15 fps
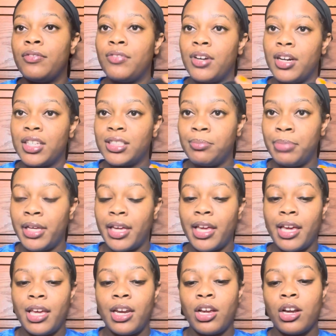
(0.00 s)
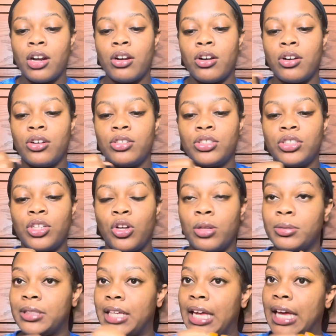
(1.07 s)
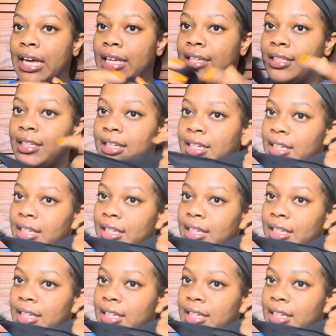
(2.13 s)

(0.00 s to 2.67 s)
for us big-headed girls, you know what I'm saying?